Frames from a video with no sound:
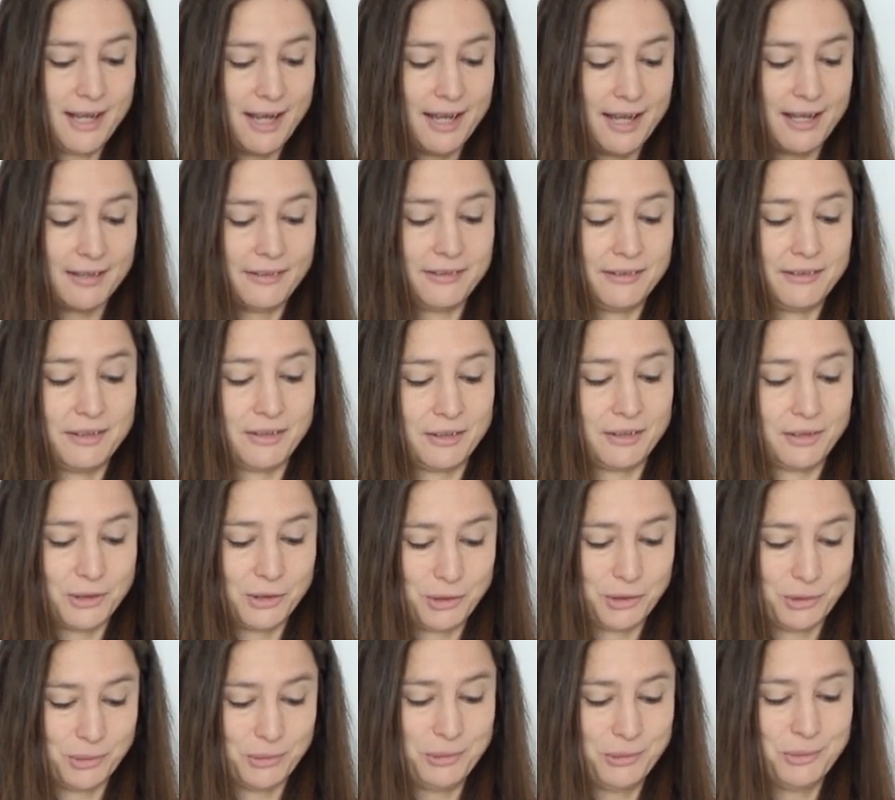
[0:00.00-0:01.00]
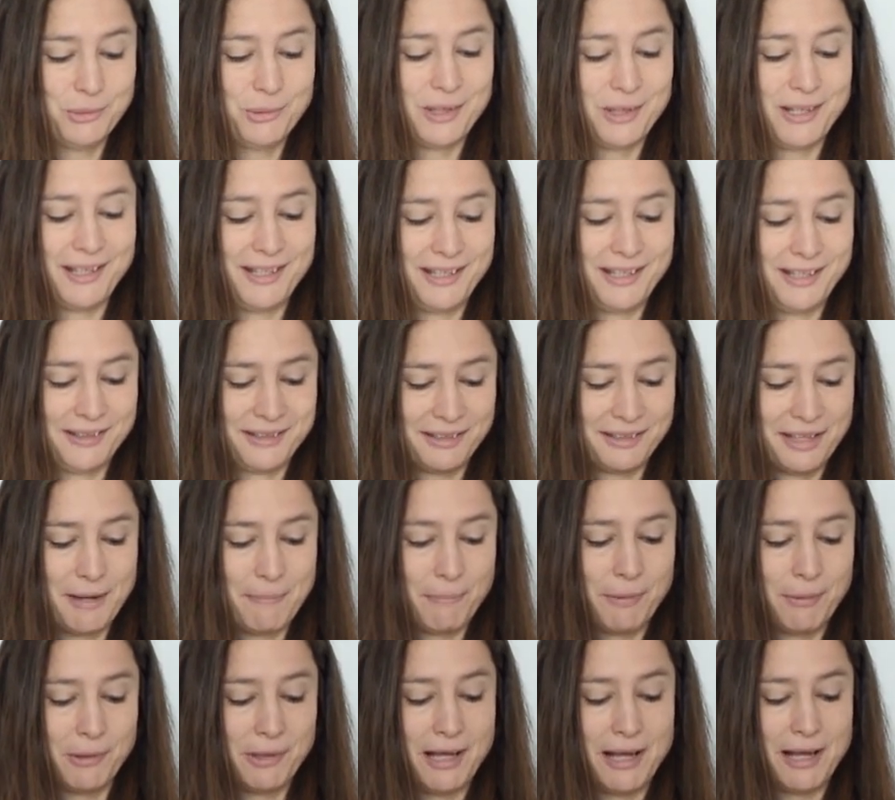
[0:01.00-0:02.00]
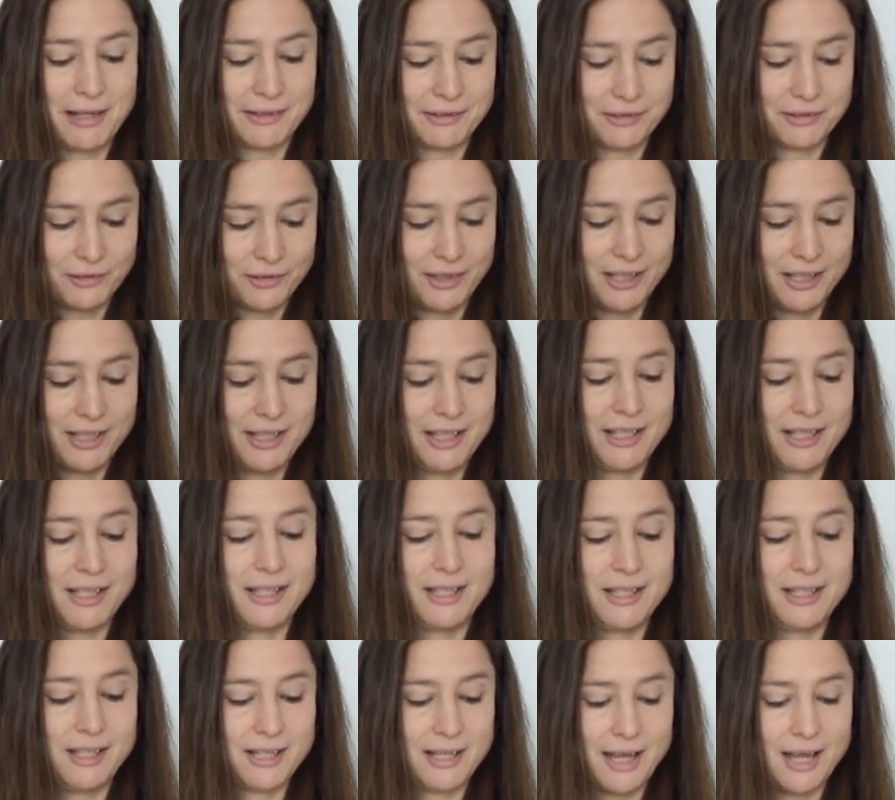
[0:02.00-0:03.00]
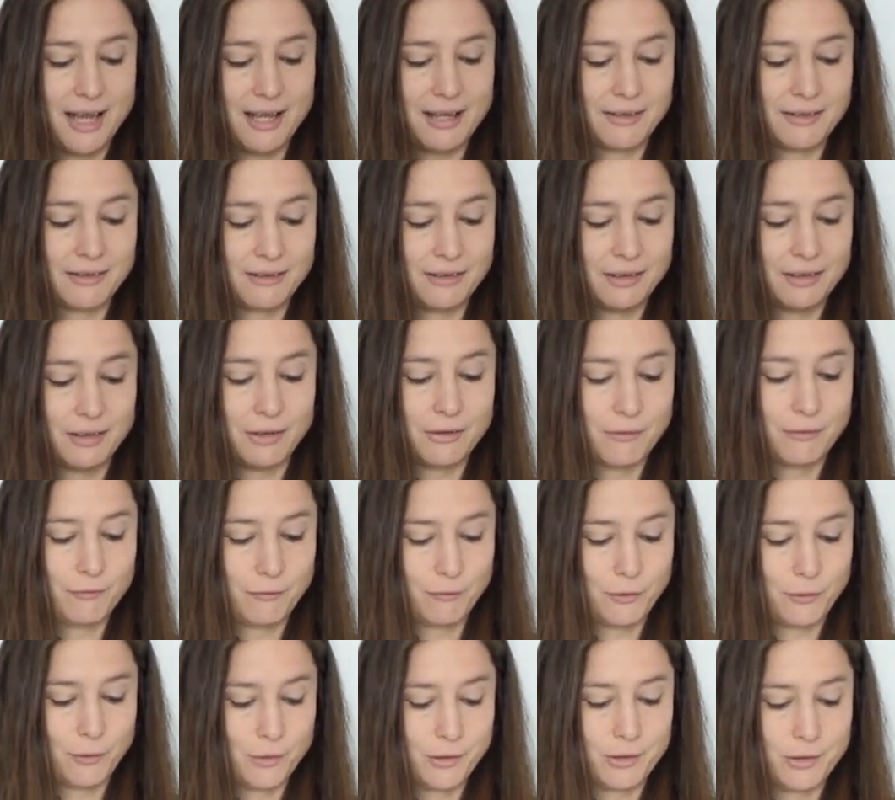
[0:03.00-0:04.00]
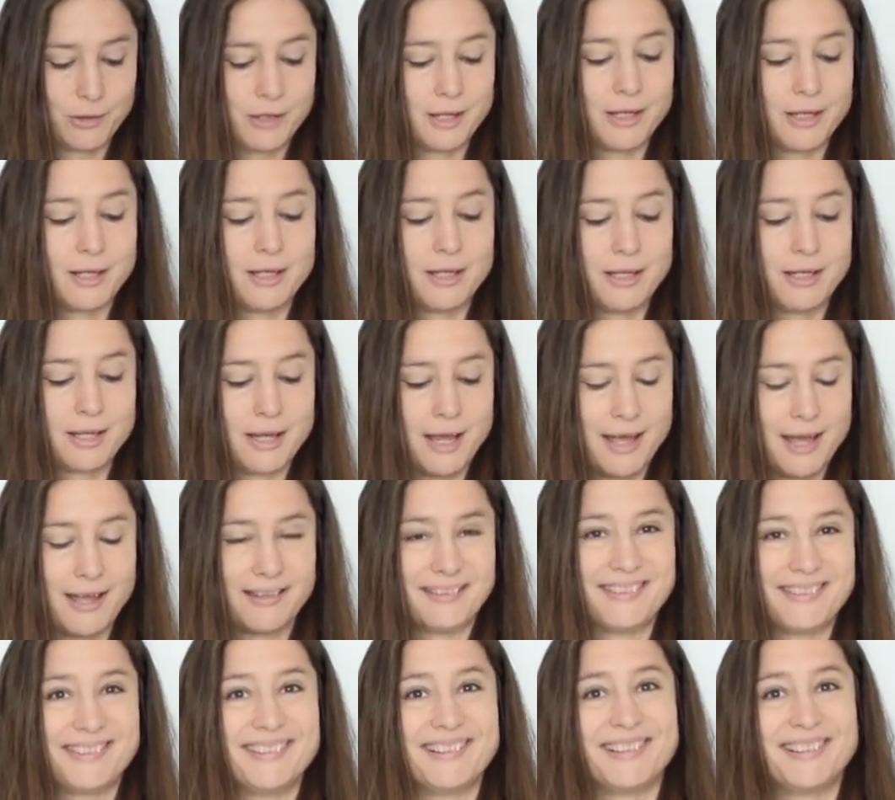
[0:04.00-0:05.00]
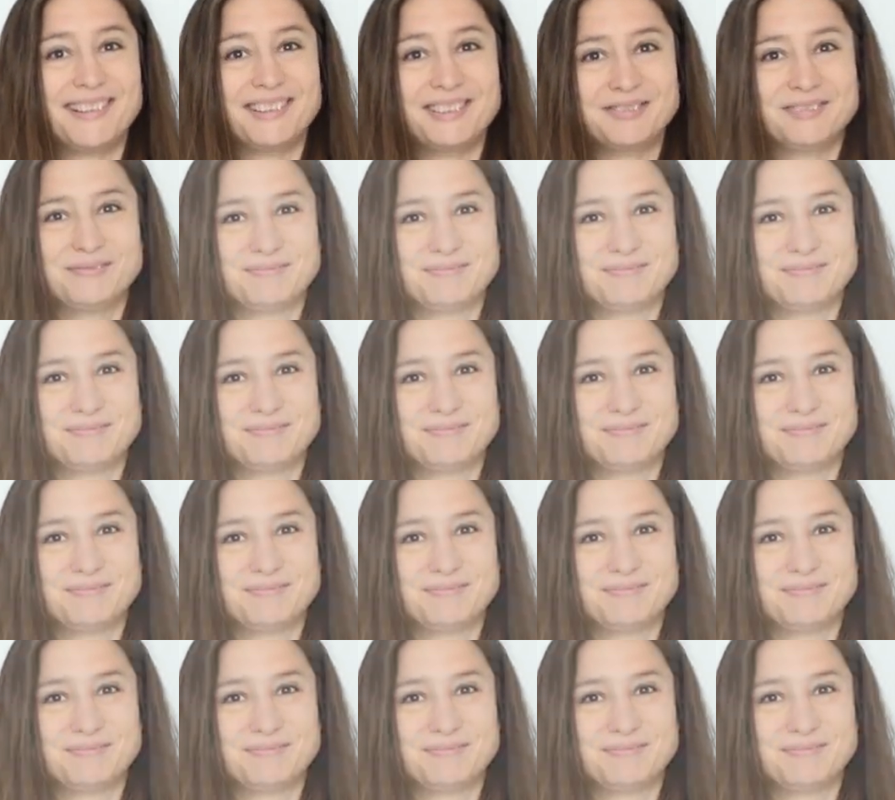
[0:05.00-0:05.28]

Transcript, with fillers: and a, 2 E triple a, 3 E and a, 4 E and a.